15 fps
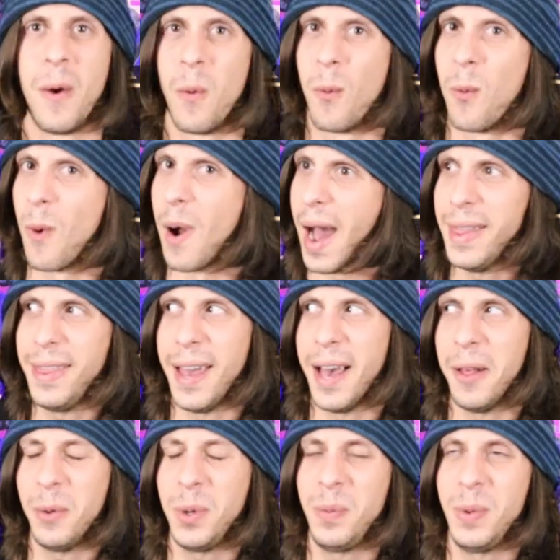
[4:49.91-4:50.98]
Why the
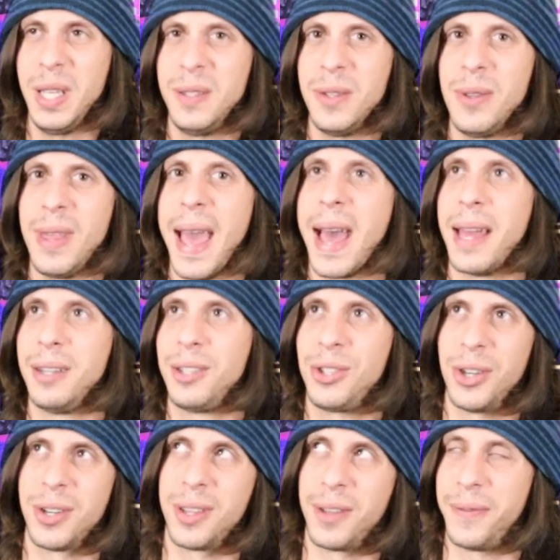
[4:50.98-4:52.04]
hell would we do that?
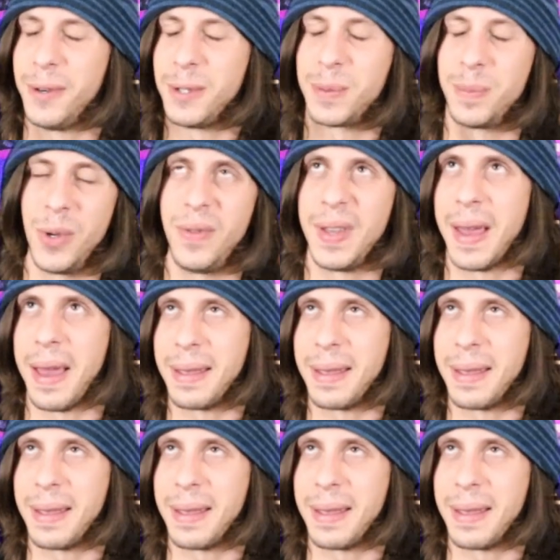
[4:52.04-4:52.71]
Sure, the first movie,